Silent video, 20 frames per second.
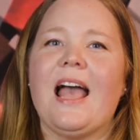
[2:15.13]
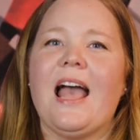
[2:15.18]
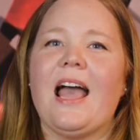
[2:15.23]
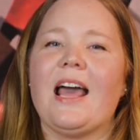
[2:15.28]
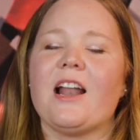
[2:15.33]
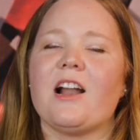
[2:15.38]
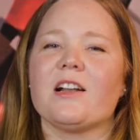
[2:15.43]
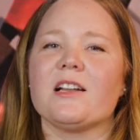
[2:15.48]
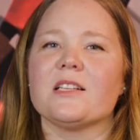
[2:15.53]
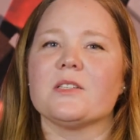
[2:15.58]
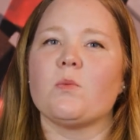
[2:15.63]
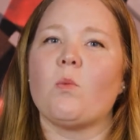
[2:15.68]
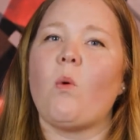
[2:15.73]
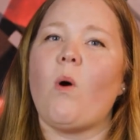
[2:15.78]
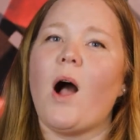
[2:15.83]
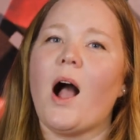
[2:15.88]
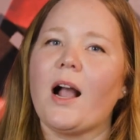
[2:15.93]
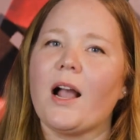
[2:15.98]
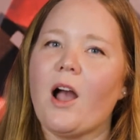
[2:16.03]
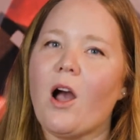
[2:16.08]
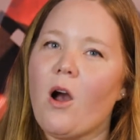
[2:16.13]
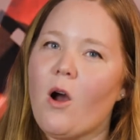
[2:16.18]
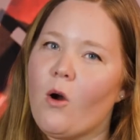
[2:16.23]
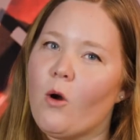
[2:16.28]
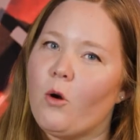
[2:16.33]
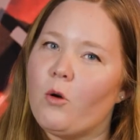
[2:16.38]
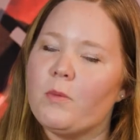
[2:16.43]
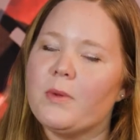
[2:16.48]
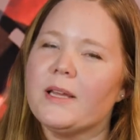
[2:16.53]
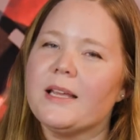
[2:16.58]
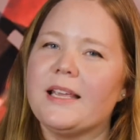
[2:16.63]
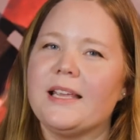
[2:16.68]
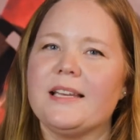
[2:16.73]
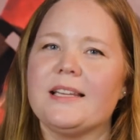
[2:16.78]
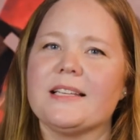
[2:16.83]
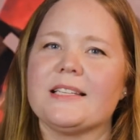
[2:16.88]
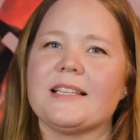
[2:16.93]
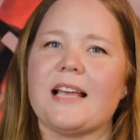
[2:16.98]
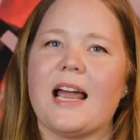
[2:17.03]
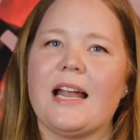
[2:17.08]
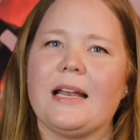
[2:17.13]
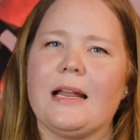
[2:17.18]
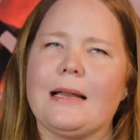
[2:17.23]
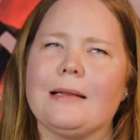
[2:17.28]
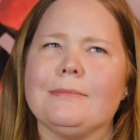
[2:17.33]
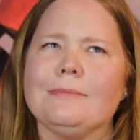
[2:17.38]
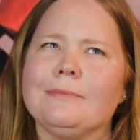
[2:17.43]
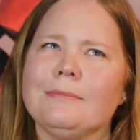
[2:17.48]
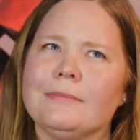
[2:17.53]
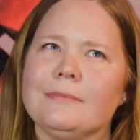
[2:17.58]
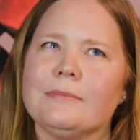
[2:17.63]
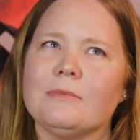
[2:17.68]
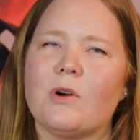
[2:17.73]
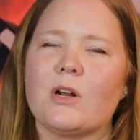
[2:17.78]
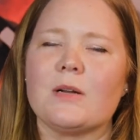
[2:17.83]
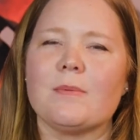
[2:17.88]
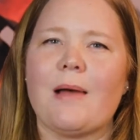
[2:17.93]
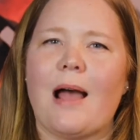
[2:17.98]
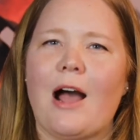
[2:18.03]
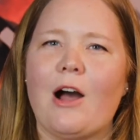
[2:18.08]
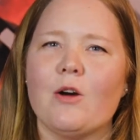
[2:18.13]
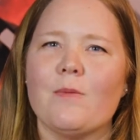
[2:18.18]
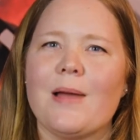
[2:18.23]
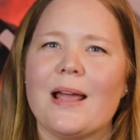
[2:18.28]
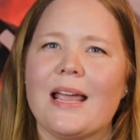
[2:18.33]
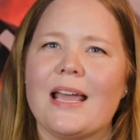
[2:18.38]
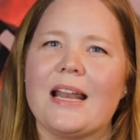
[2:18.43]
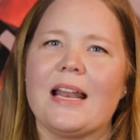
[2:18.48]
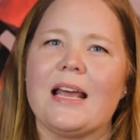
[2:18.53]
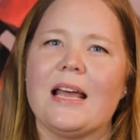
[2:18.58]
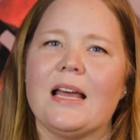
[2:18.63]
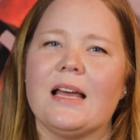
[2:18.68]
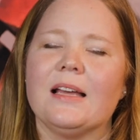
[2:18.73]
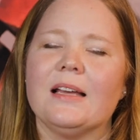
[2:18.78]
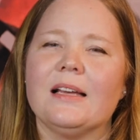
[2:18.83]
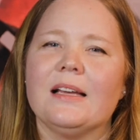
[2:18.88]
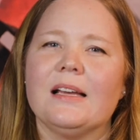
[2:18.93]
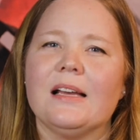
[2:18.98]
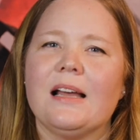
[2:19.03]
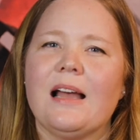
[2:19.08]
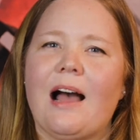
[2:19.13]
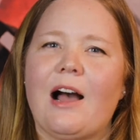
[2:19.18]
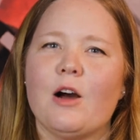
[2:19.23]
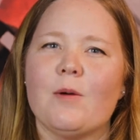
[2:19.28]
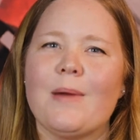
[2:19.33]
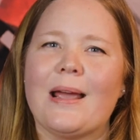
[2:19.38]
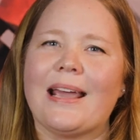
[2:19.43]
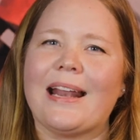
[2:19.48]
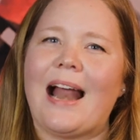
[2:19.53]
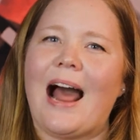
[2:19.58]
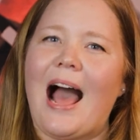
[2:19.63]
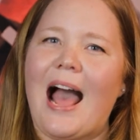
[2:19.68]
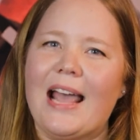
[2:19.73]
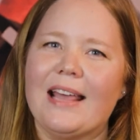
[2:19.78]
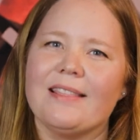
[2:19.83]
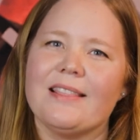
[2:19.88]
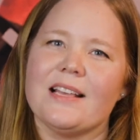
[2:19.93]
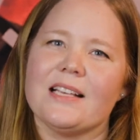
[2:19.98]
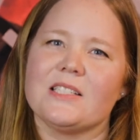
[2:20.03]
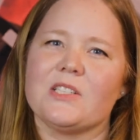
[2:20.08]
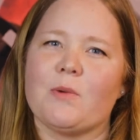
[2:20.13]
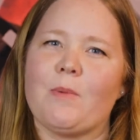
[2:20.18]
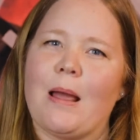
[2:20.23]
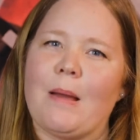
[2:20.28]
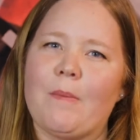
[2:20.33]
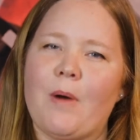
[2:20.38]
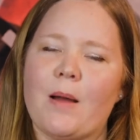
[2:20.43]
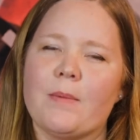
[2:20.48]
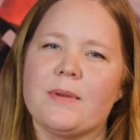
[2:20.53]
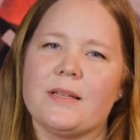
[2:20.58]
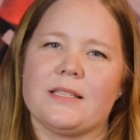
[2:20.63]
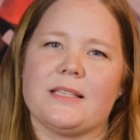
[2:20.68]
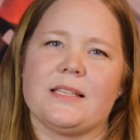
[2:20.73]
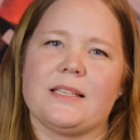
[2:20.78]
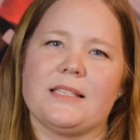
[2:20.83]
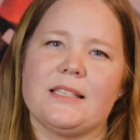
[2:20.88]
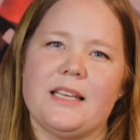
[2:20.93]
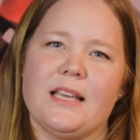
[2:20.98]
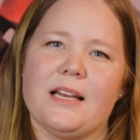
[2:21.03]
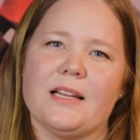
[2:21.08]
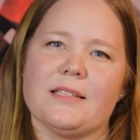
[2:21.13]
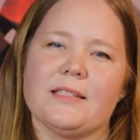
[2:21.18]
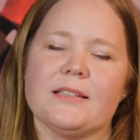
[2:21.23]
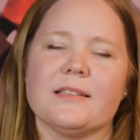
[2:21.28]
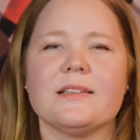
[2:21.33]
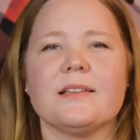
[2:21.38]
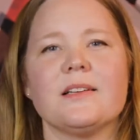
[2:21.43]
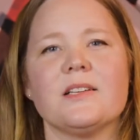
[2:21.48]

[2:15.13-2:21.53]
And on his walk home, he decided, how am I gonna hide this so my mom doesn't see it?